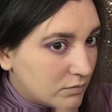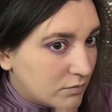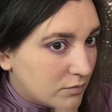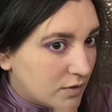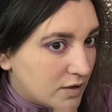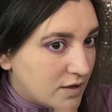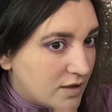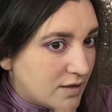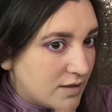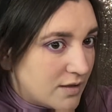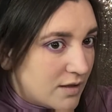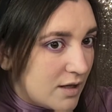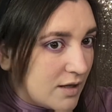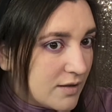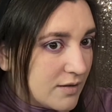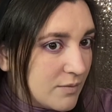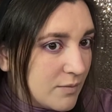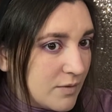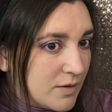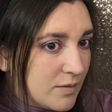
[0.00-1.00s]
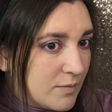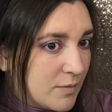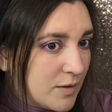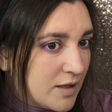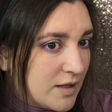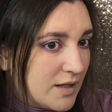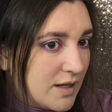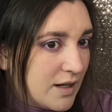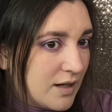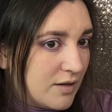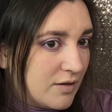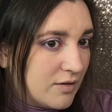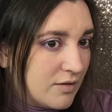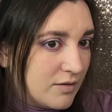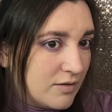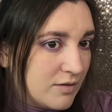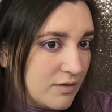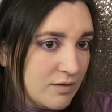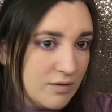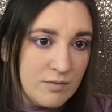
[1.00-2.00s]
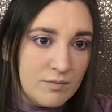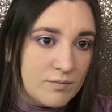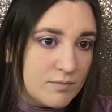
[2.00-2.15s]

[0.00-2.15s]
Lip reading: I just lost one of my nails.